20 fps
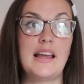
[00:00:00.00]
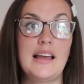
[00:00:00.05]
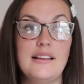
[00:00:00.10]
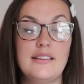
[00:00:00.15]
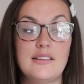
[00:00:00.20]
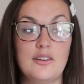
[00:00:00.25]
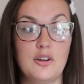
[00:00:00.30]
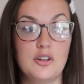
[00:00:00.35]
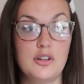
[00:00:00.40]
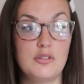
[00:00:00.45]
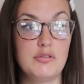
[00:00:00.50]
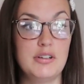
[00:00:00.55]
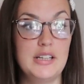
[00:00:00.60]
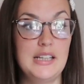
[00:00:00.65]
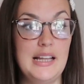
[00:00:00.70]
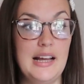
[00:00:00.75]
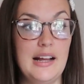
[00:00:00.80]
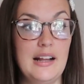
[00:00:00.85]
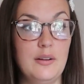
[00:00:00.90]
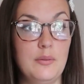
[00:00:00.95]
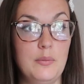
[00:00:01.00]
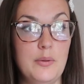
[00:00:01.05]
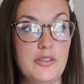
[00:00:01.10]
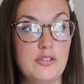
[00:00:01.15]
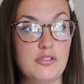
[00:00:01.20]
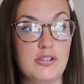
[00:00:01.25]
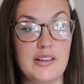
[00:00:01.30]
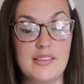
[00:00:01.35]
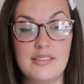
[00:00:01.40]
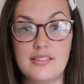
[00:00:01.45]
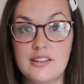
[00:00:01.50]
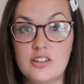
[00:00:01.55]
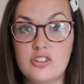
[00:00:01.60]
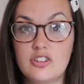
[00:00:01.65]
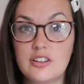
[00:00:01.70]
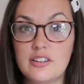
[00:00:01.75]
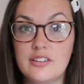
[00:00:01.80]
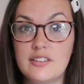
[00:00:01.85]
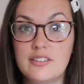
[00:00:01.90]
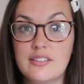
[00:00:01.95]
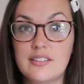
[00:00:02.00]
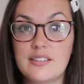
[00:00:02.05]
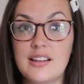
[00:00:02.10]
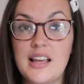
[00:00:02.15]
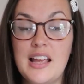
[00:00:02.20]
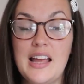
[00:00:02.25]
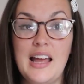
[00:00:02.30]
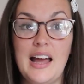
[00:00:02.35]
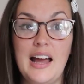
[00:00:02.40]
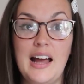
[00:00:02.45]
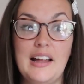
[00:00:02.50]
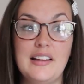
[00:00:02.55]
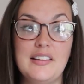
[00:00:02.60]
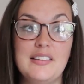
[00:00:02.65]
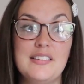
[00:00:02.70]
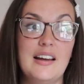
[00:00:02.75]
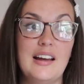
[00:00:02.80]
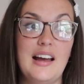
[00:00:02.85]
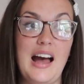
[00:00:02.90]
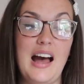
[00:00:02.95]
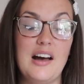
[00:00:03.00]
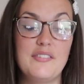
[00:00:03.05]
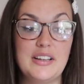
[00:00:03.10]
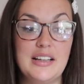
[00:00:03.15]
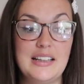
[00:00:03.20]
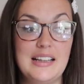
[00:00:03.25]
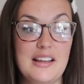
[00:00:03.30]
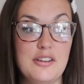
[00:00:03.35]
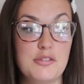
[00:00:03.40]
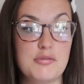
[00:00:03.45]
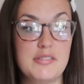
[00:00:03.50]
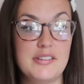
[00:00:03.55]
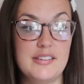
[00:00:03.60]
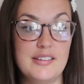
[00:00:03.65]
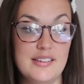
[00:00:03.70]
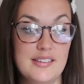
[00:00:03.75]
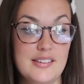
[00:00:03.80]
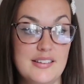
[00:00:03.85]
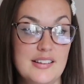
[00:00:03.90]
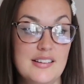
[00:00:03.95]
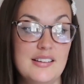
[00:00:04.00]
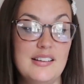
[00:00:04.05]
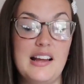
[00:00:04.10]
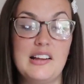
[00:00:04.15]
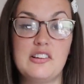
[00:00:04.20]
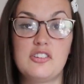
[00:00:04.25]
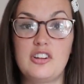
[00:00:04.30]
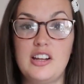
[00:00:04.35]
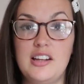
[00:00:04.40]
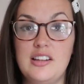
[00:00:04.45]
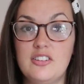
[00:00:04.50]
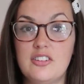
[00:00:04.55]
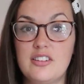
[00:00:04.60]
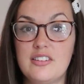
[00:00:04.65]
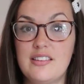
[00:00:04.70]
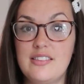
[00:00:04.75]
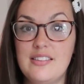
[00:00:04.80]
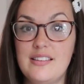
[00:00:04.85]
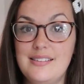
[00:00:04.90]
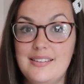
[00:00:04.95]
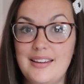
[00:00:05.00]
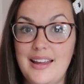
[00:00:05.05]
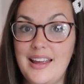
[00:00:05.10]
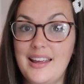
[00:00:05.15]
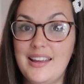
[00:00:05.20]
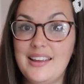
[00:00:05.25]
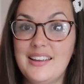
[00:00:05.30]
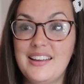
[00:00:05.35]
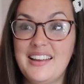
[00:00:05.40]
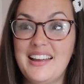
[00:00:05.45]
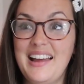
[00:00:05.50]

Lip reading: It's going to really help with transitions and having less resistance at changes in the day.